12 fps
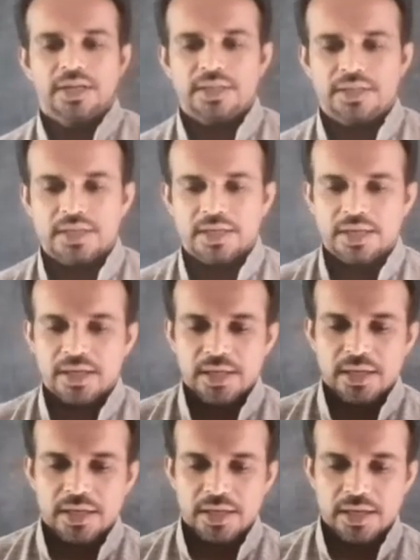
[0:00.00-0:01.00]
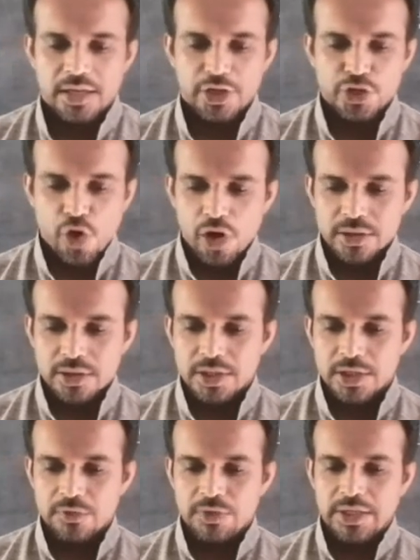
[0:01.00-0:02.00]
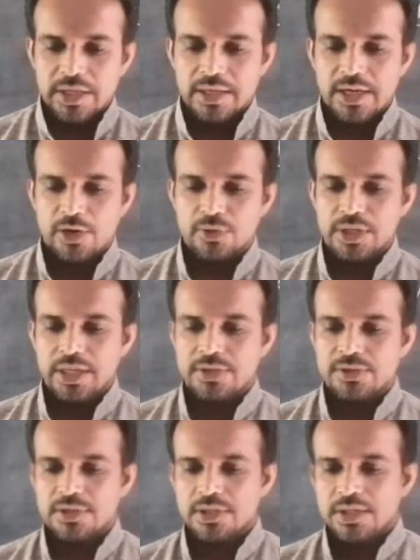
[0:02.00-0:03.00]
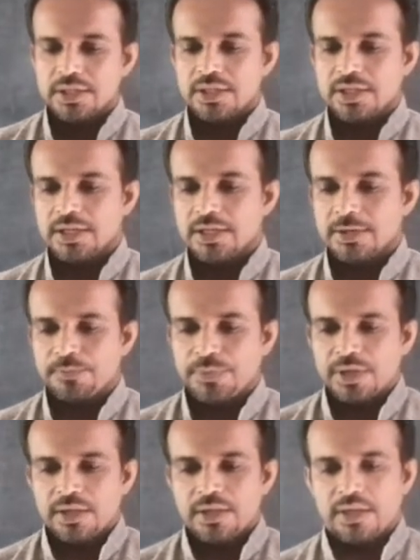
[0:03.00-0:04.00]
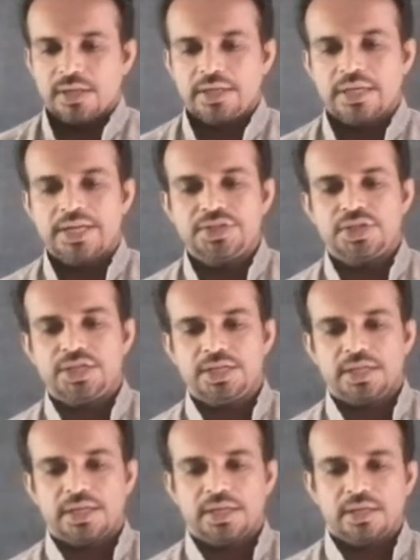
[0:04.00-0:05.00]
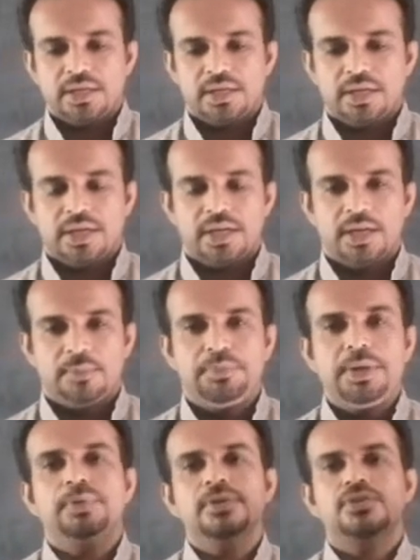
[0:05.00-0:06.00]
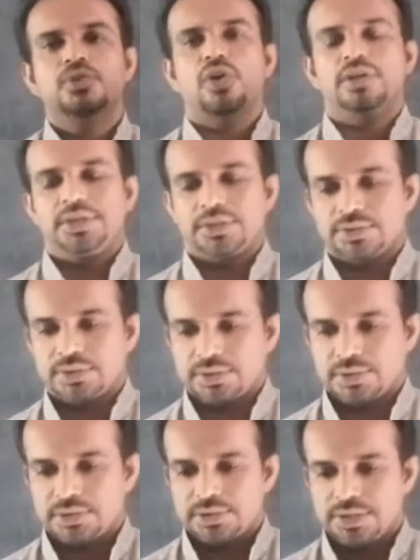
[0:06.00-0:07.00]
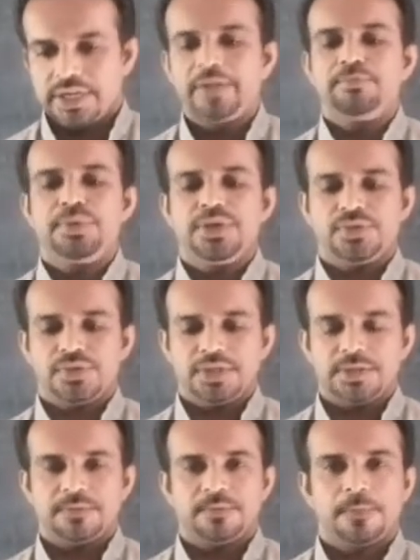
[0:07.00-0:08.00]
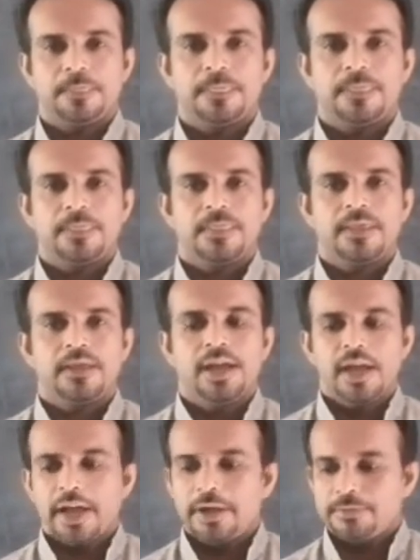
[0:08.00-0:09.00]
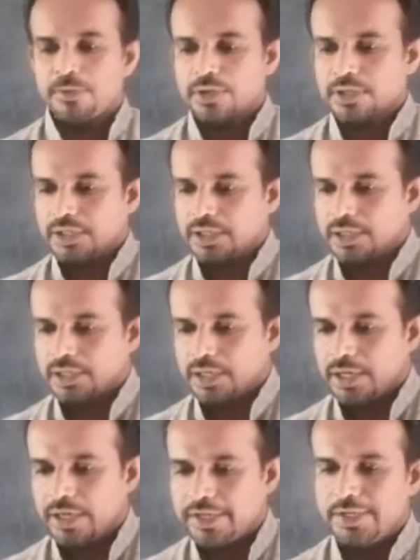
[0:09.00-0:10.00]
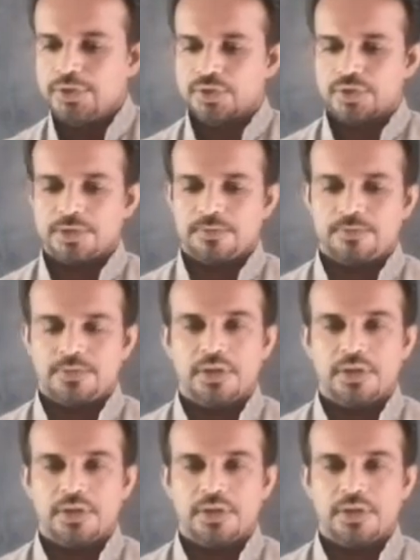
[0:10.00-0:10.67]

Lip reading: In the north, we can have that the Nigerian People's Congress, NPC. And for the east,